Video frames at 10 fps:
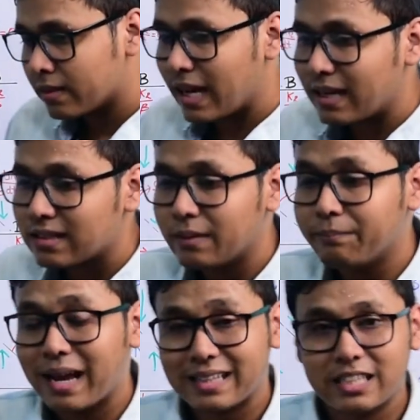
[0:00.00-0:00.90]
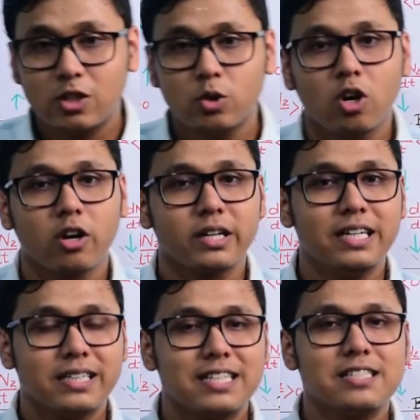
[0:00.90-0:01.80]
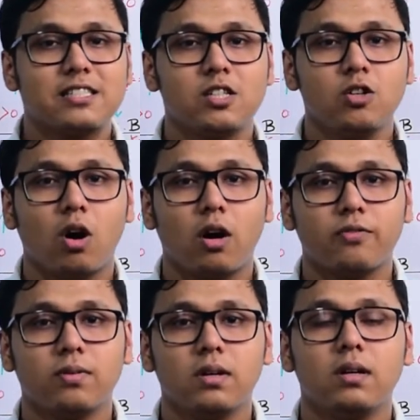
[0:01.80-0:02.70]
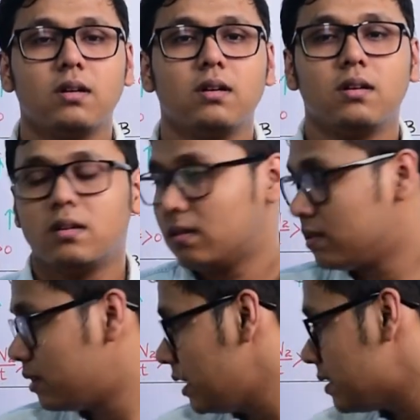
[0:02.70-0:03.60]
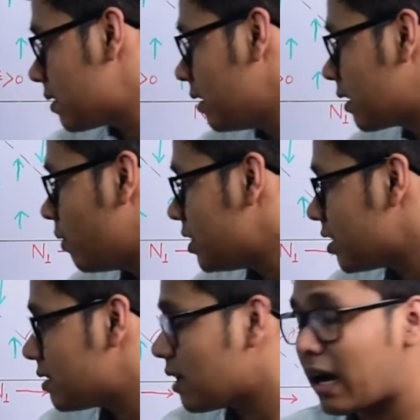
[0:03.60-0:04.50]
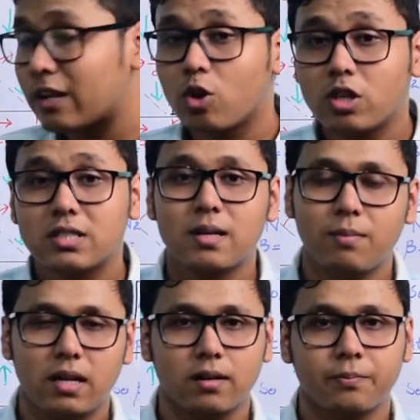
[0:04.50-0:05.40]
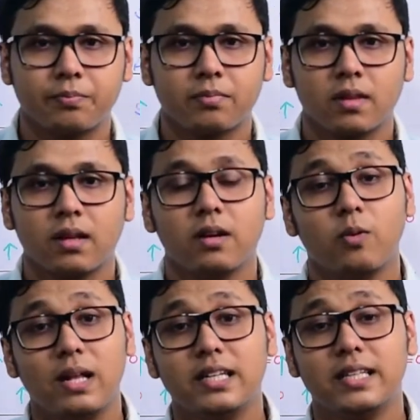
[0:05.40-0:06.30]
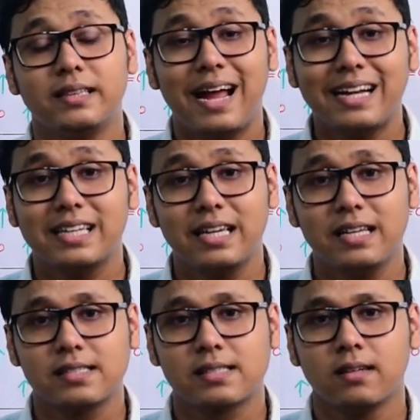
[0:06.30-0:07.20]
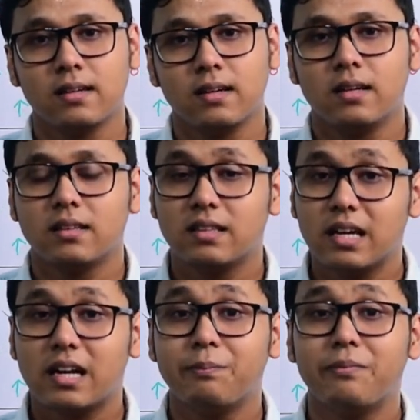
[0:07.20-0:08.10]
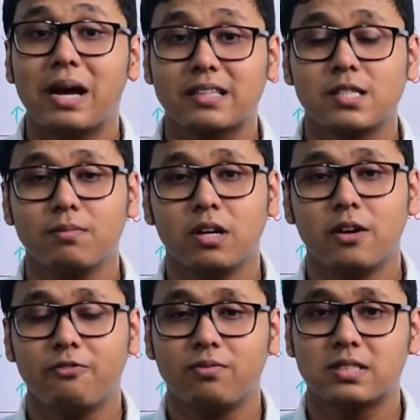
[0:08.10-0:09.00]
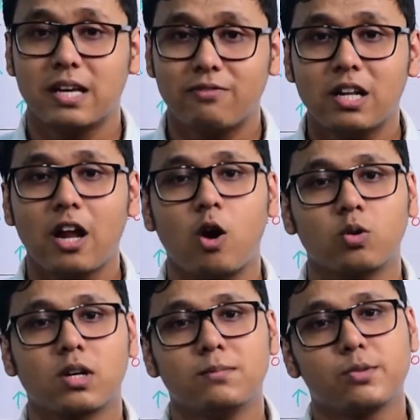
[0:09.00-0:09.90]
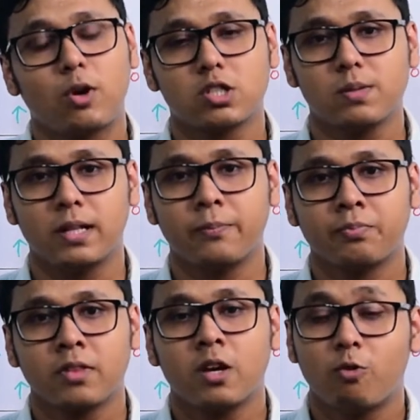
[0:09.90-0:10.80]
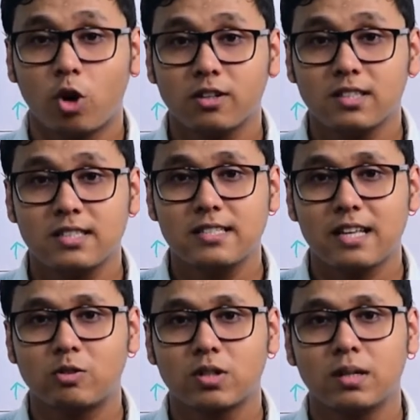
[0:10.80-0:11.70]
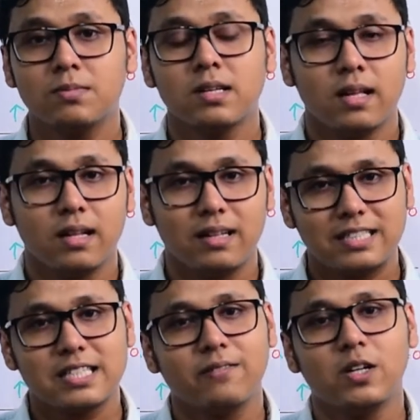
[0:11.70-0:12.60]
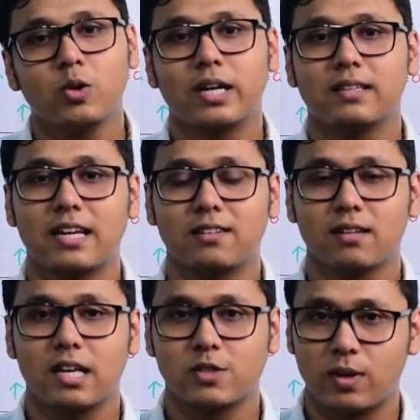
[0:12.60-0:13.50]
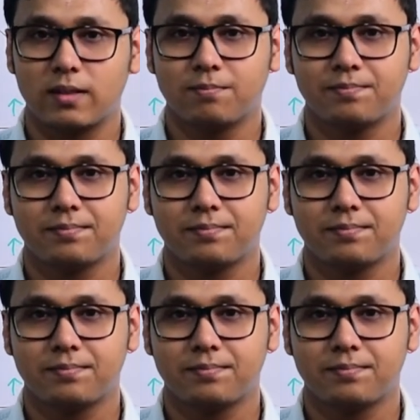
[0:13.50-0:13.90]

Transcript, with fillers: that the magnitude or intensity of these equations are not similar? Well, in that case there are maxim uh, several outcomes possible. What are these outcomes? Let's have a look at that as well.